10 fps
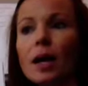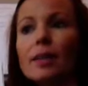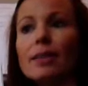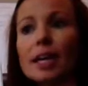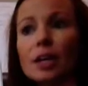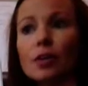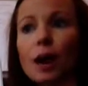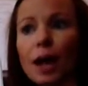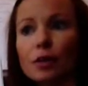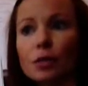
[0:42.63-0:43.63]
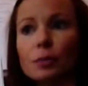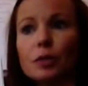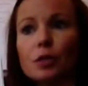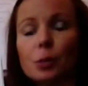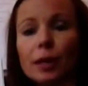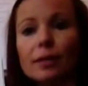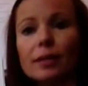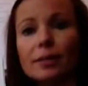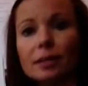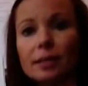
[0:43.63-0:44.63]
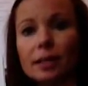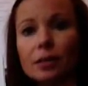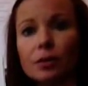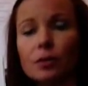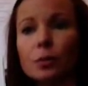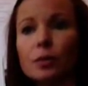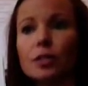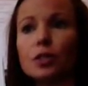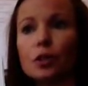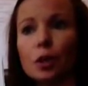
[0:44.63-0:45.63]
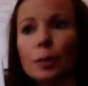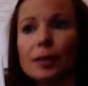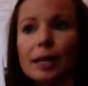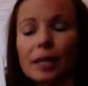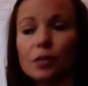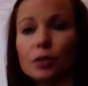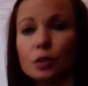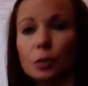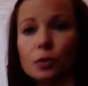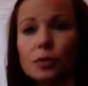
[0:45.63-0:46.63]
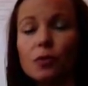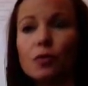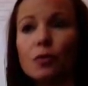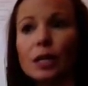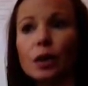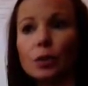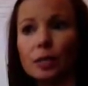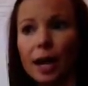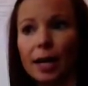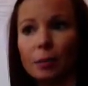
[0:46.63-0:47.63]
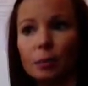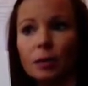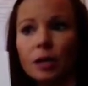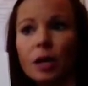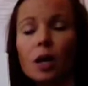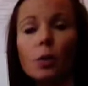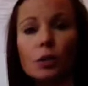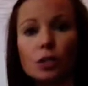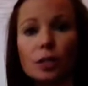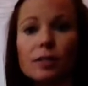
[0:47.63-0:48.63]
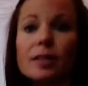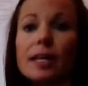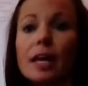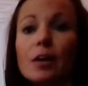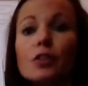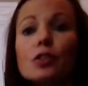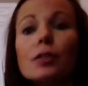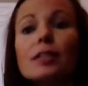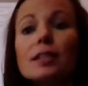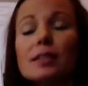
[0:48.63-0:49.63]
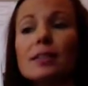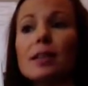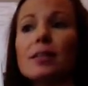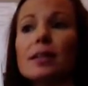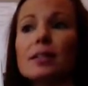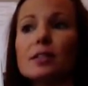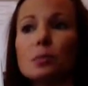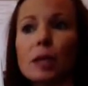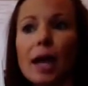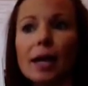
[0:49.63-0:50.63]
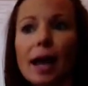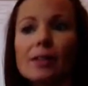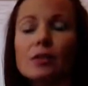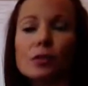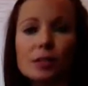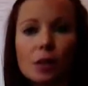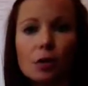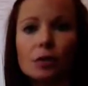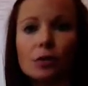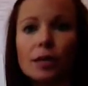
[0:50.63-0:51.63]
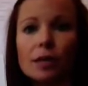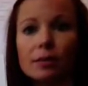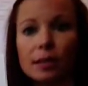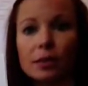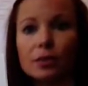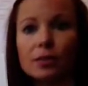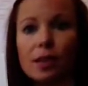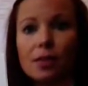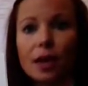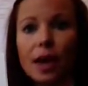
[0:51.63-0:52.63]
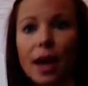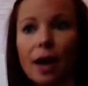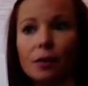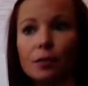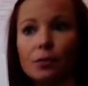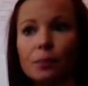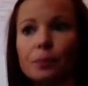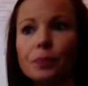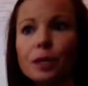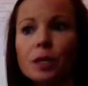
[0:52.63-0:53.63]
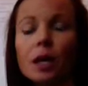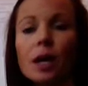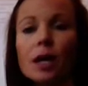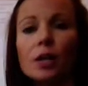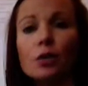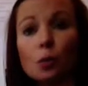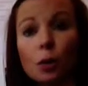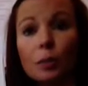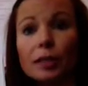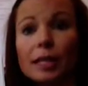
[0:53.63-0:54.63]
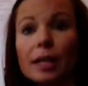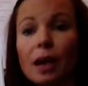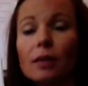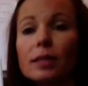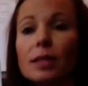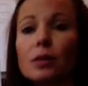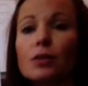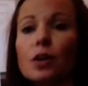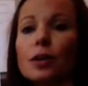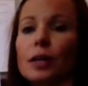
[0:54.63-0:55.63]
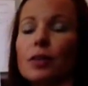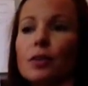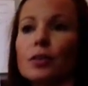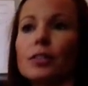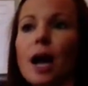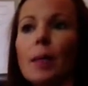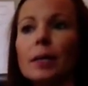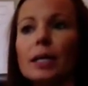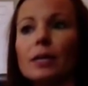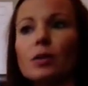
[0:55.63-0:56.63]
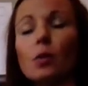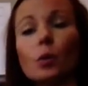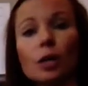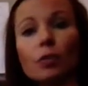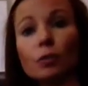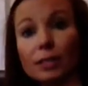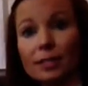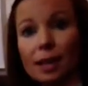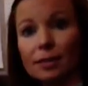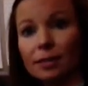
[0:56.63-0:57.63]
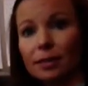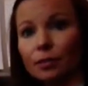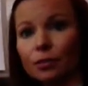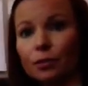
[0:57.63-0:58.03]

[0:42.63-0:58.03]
The interaction between these alleles will determine the individual's phenotype, which is the characteristics that they display as a result of the alleles that they have. Normally, alleles are either dominant or recessive.